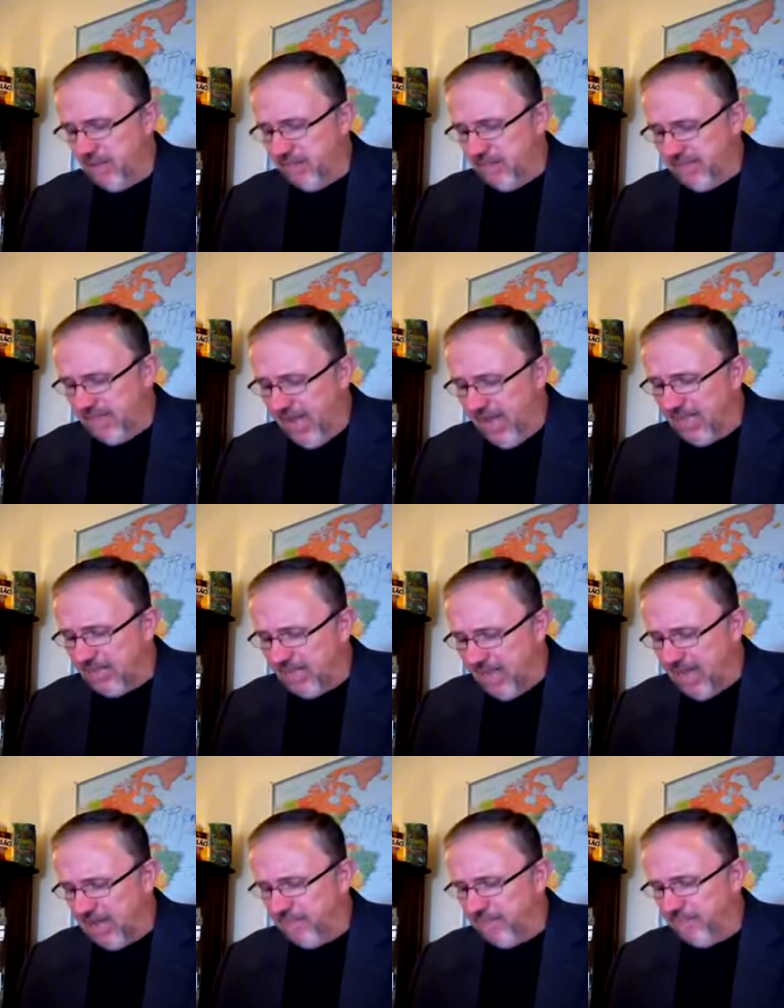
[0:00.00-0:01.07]
Besides
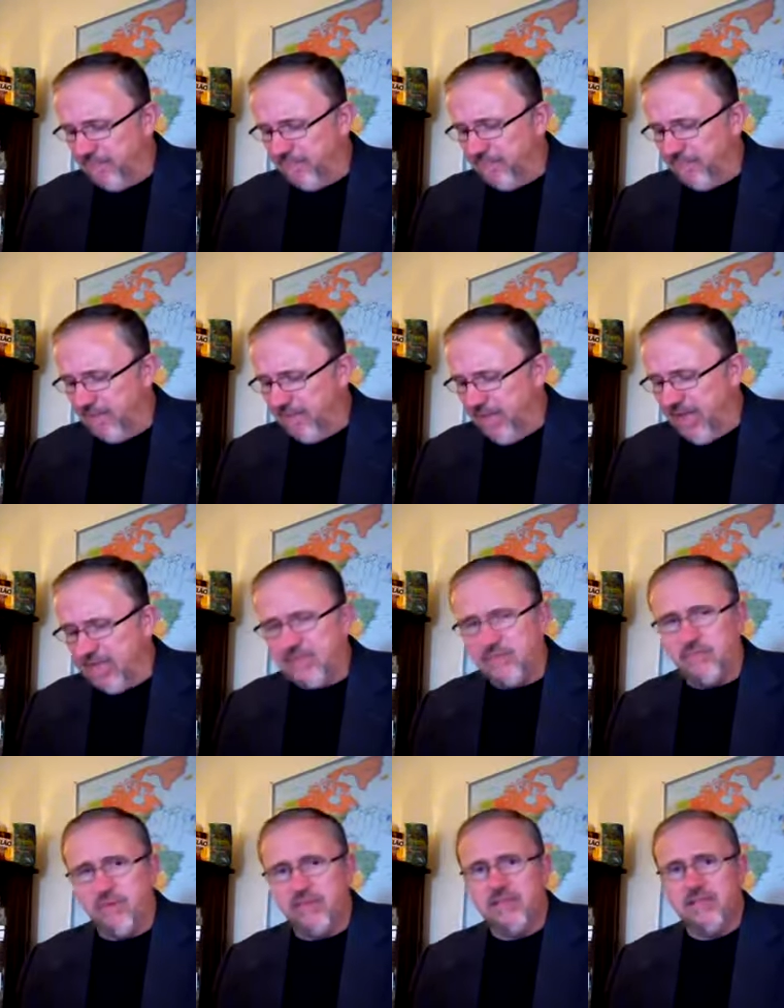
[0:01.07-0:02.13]
that, next
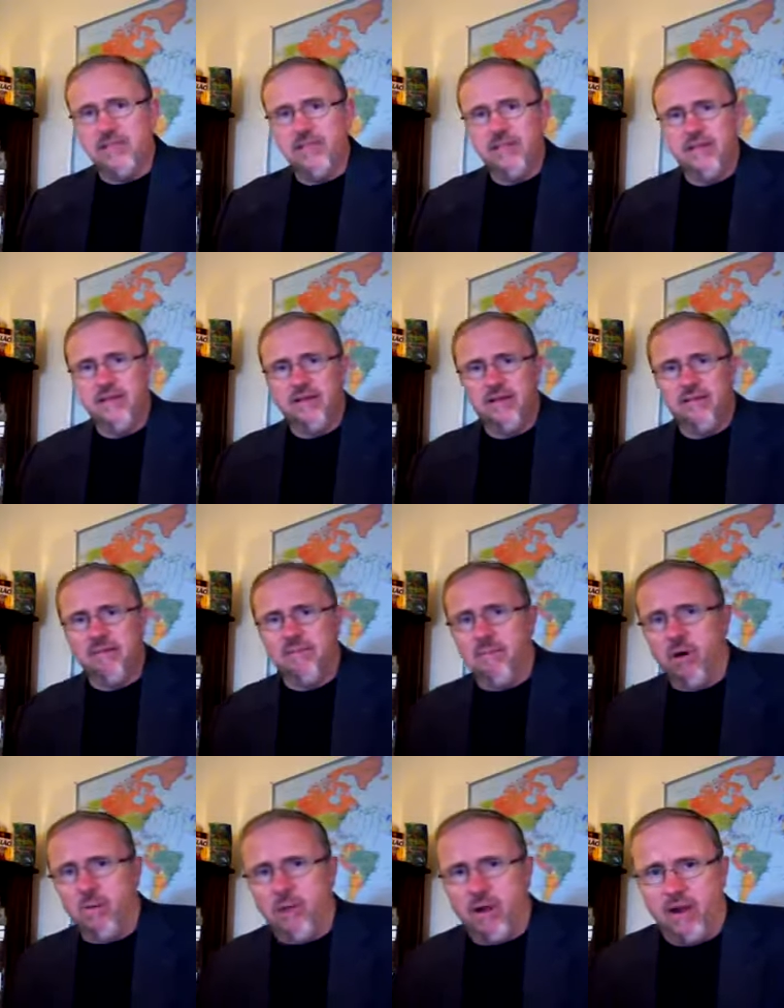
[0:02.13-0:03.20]
was
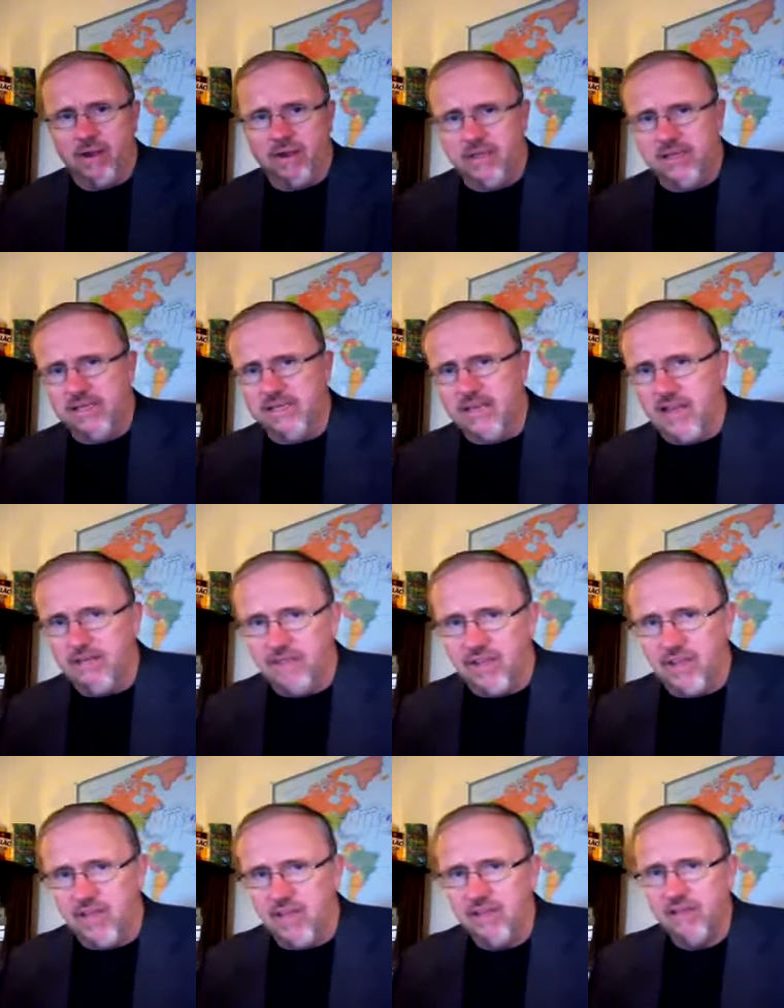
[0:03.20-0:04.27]
Muammar
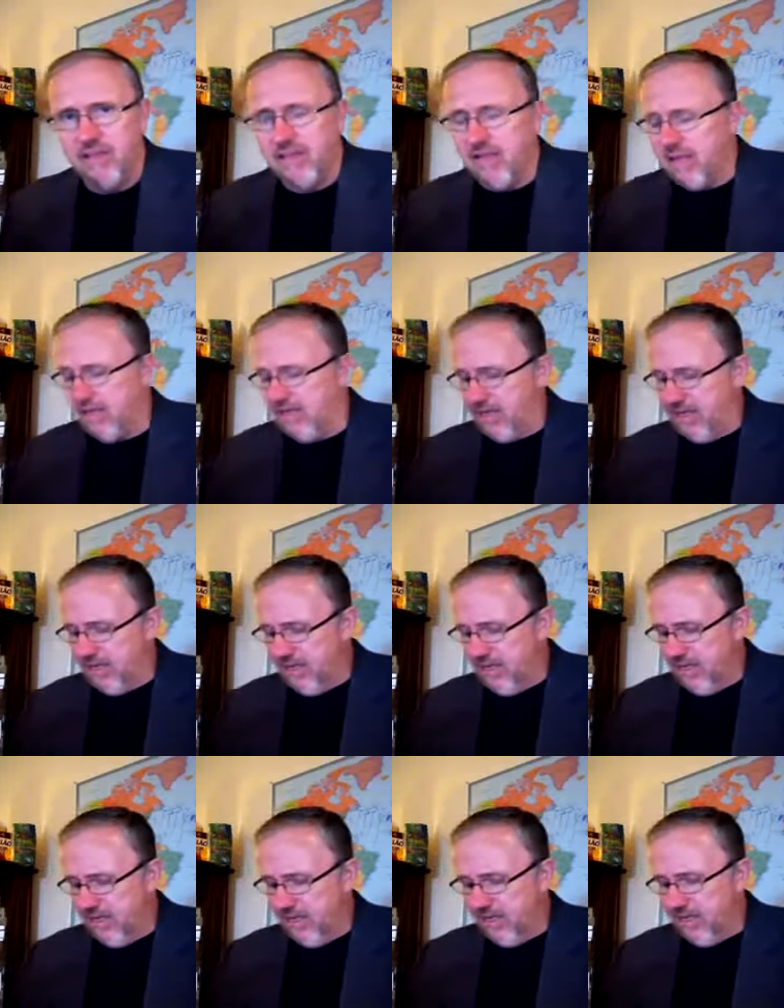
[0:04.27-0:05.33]
Gaddafi. And
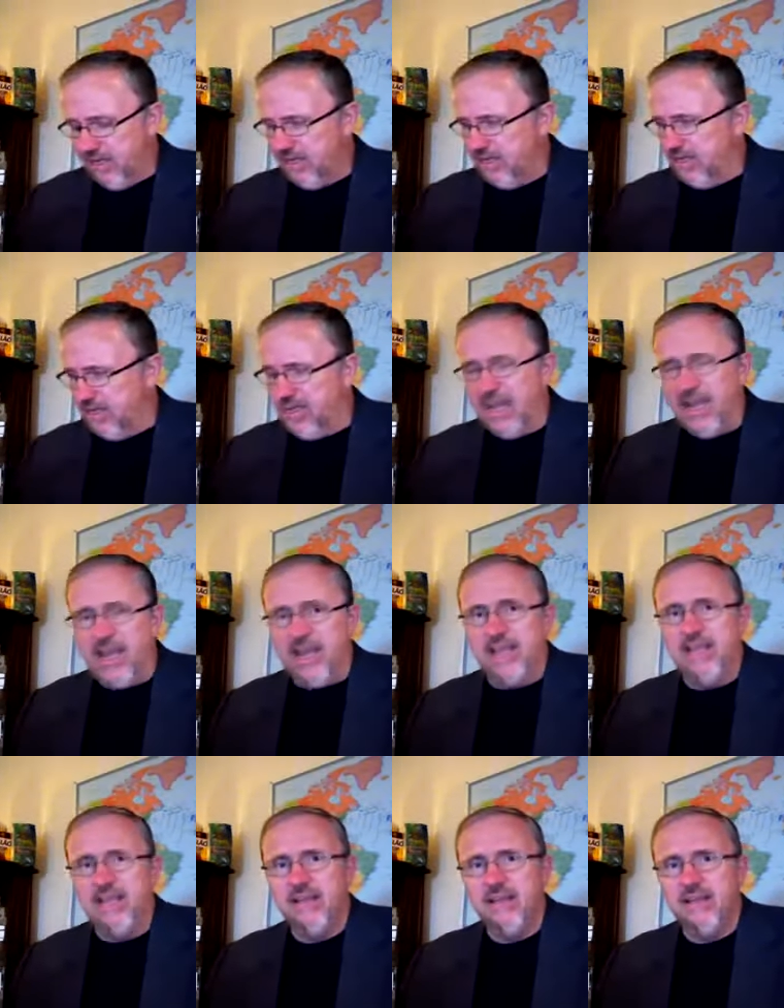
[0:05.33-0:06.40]

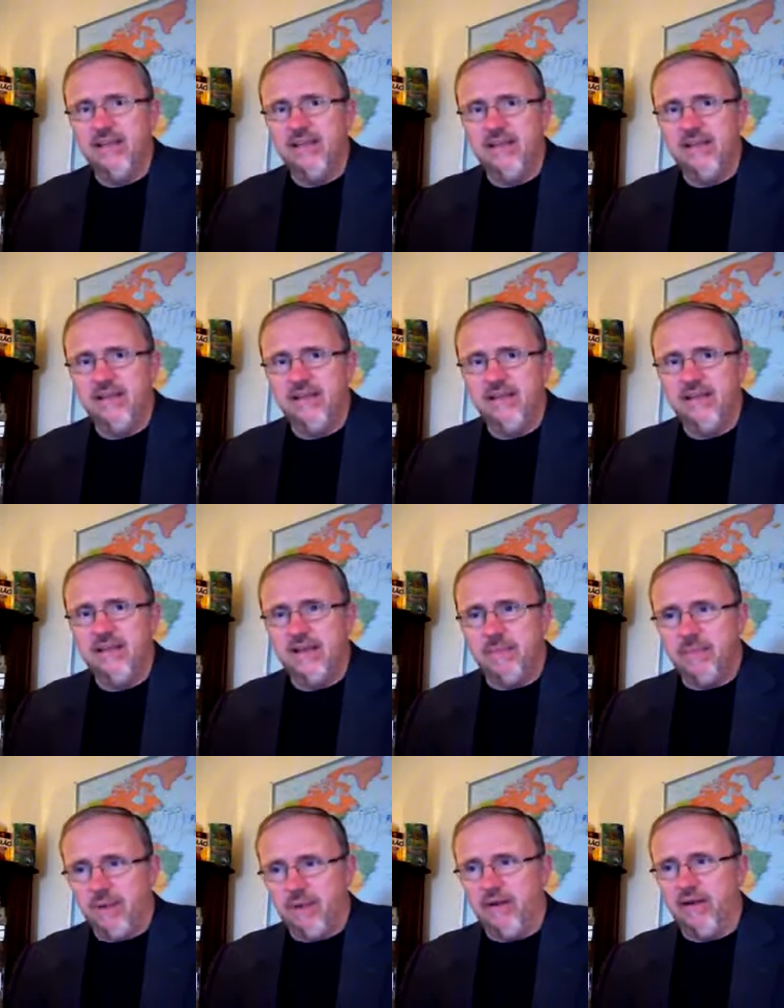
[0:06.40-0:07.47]
today,
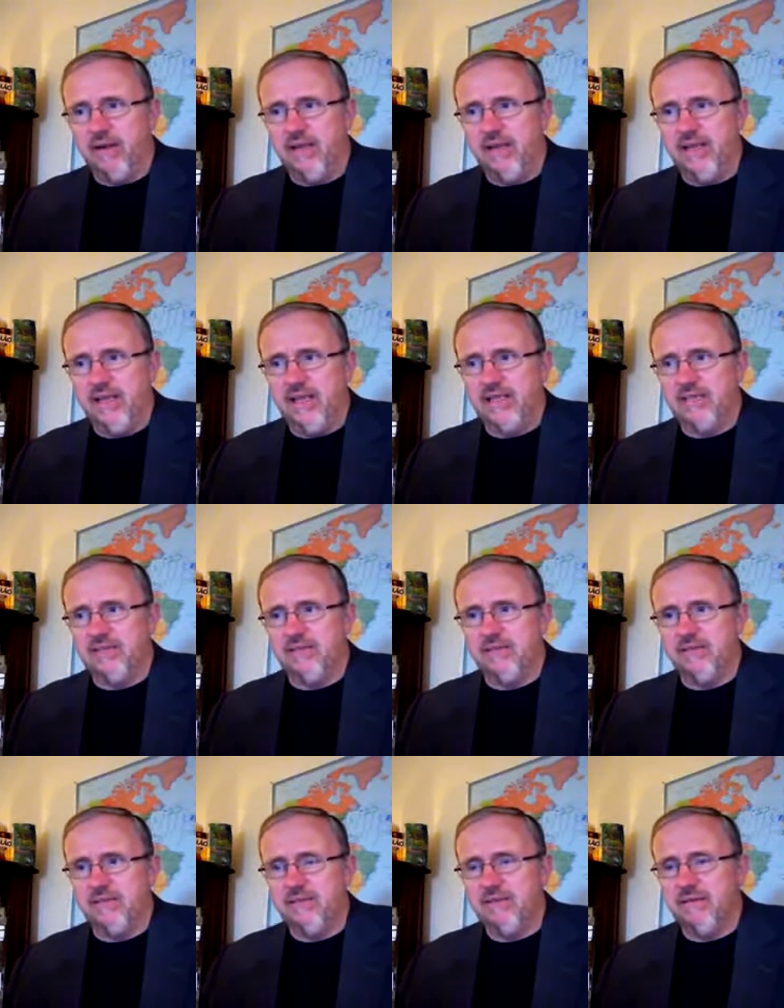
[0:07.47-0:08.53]
apparently, he has
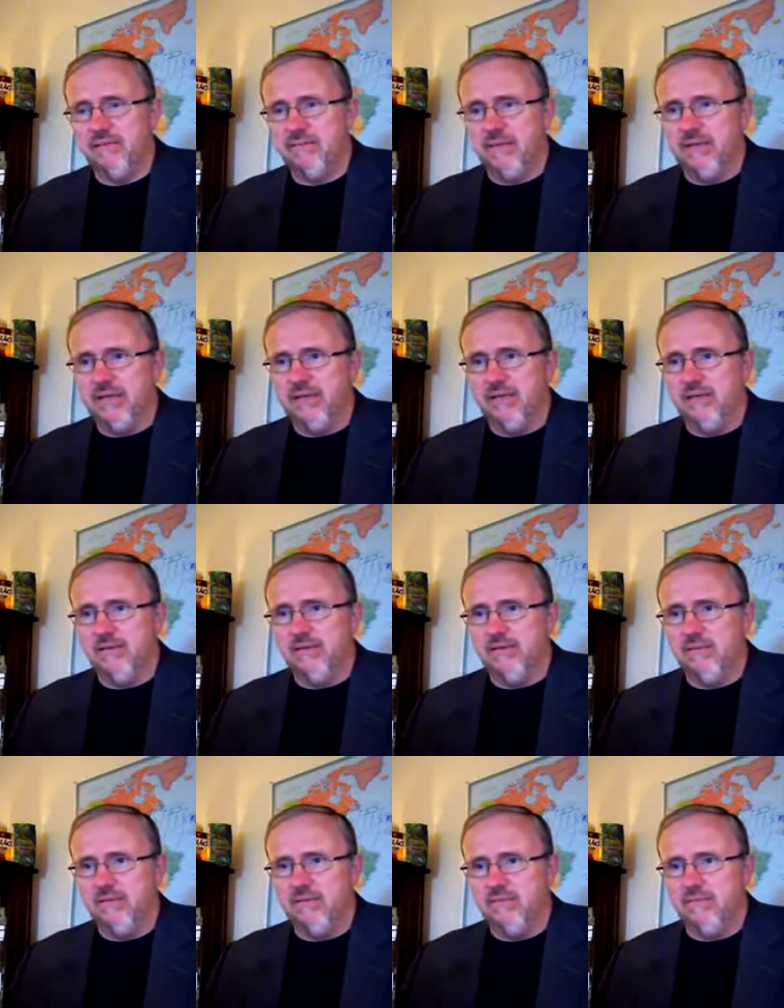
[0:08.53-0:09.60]
been
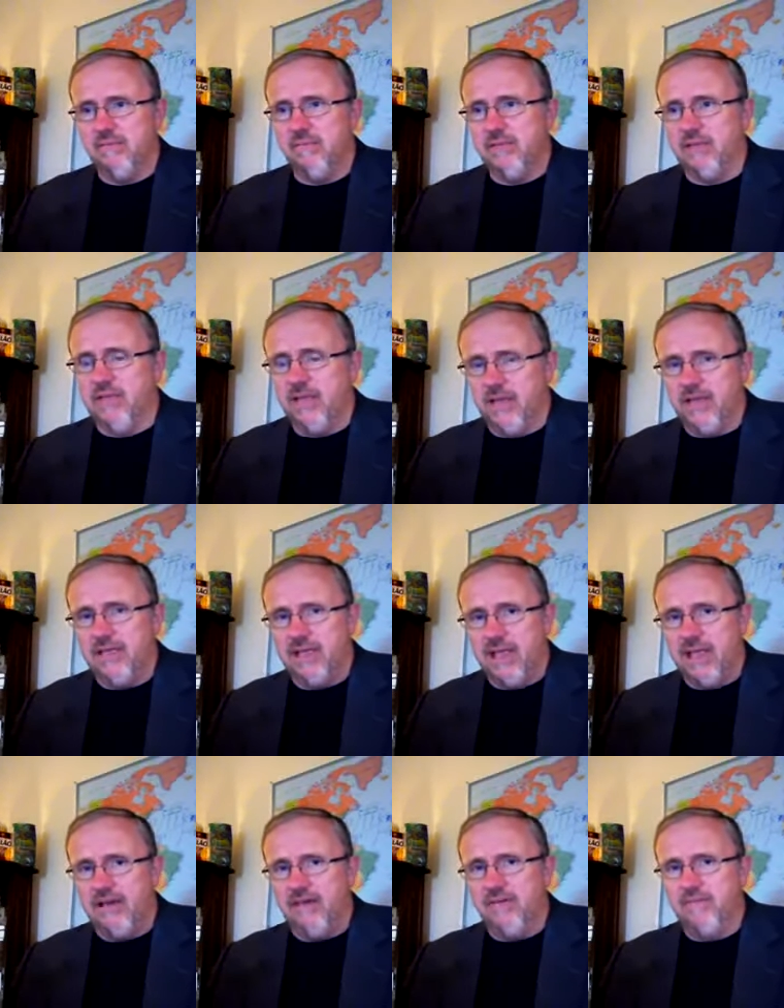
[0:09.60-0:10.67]
gunned
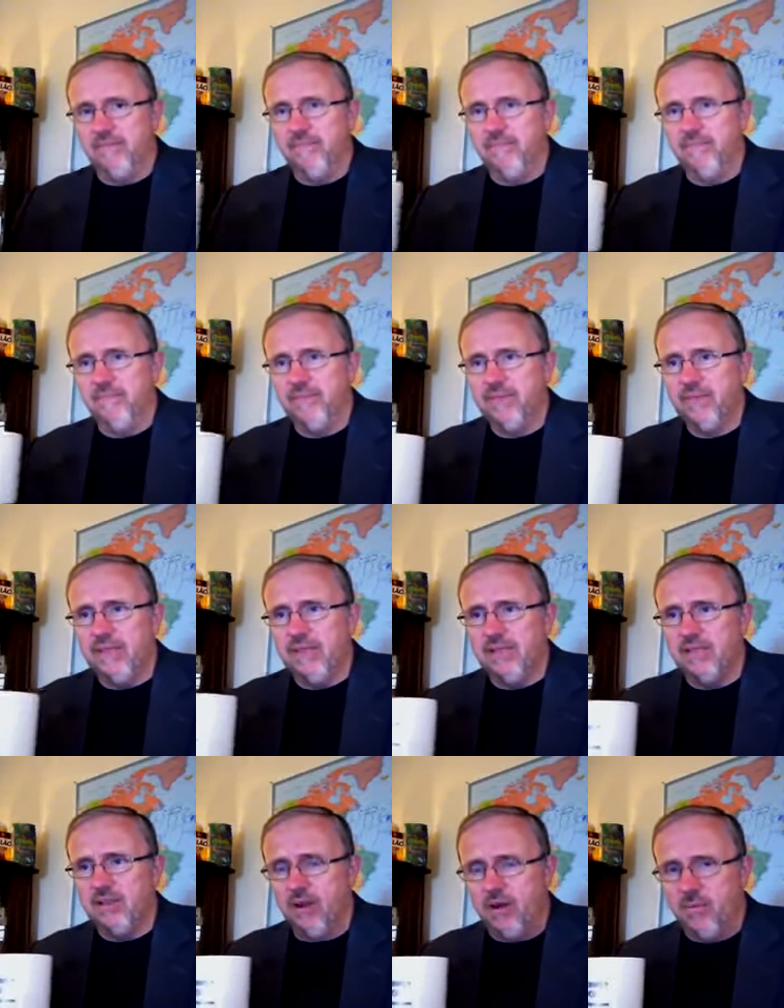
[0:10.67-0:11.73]
down in
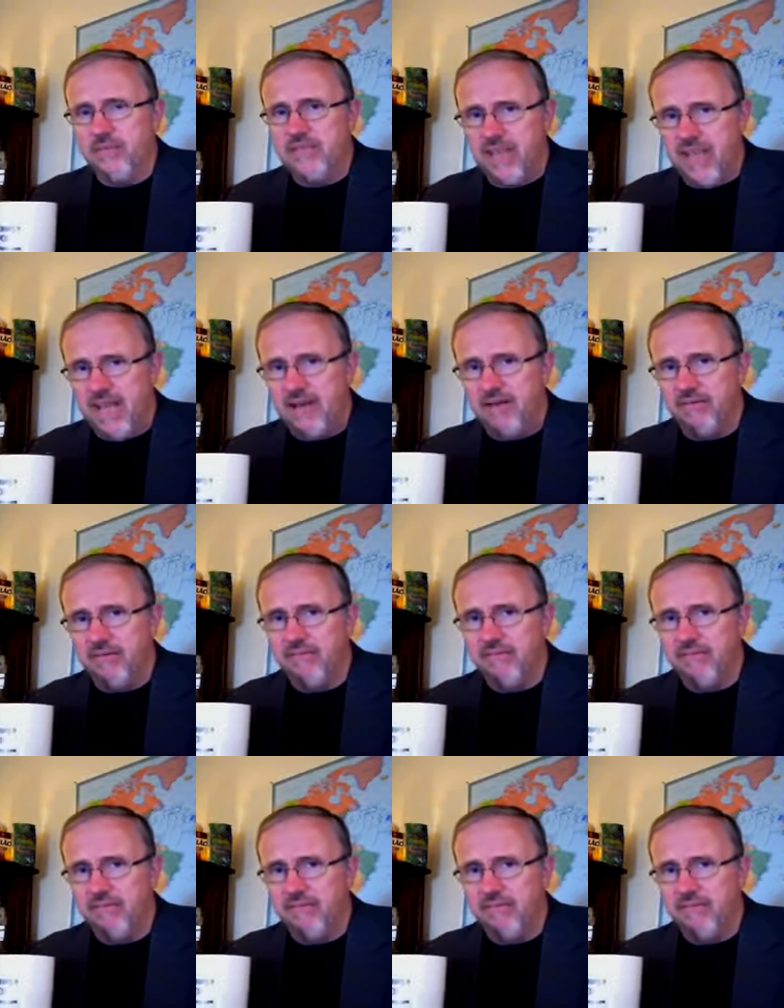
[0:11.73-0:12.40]
his hometown